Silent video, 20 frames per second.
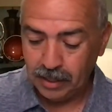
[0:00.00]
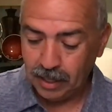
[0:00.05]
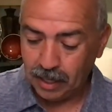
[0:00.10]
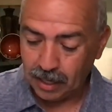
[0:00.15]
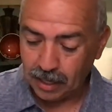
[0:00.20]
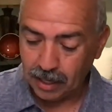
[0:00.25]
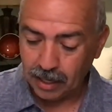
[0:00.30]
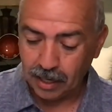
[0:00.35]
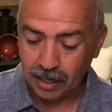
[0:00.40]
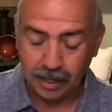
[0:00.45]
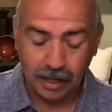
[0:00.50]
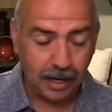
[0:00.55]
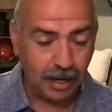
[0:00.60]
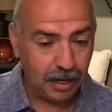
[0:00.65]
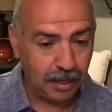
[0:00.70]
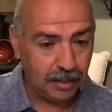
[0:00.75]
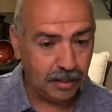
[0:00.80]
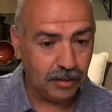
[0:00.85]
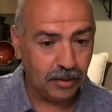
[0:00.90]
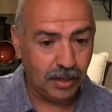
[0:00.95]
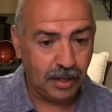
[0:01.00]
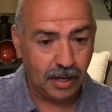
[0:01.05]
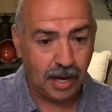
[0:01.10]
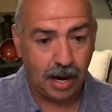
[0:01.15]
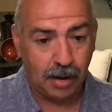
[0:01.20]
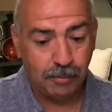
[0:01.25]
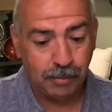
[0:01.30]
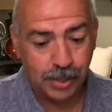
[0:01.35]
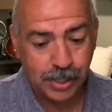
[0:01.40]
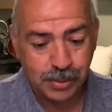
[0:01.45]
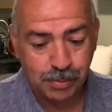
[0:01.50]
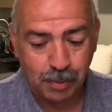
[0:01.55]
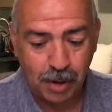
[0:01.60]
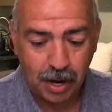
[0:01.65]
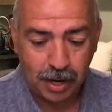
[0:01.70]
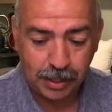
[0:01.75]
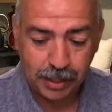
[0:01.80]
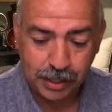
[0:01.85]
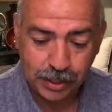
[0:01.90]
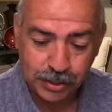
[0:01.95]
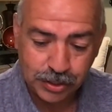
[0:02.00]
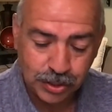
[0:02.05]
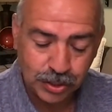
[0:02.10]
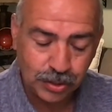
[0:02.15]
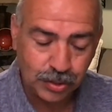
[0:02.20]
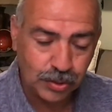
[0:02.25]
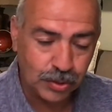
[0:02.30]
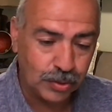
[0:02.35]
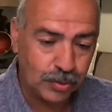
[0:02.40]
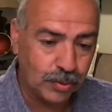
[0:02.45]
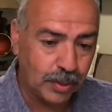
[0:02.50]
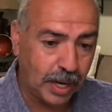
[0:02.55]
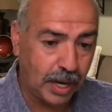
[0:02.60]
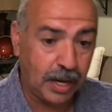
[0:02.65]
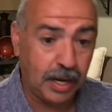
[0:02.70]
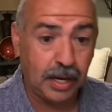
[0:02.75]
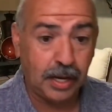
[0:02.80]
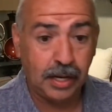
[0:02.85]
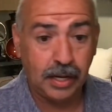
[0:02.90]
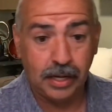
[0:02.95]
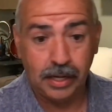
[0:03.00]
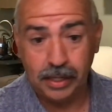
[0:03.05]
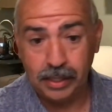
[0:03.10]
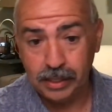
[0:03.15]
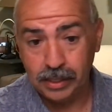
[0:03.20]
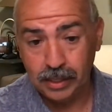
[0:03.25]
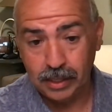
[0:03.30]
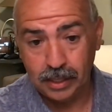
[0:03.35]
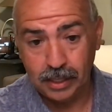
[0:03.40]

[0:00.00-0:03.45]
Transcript: Uh, I'm responding to a